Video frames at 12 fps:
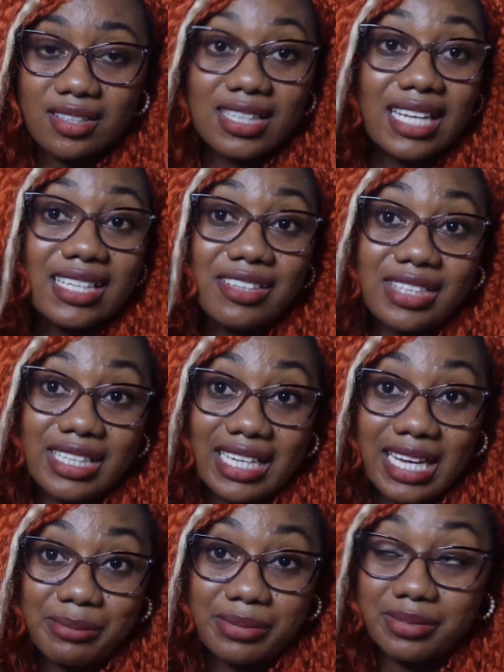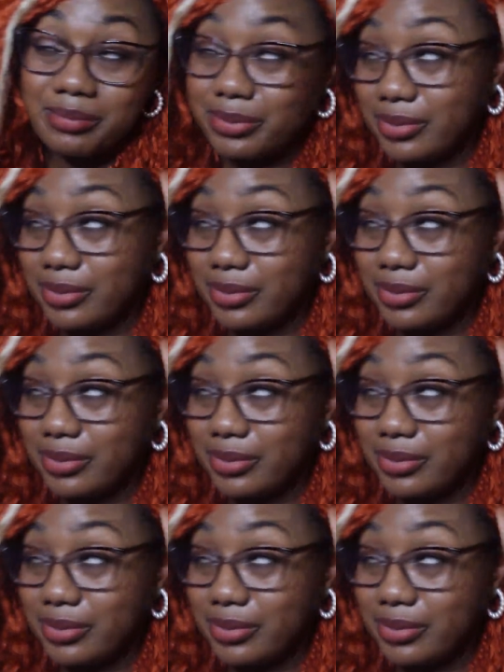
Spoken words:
That didn't really happen,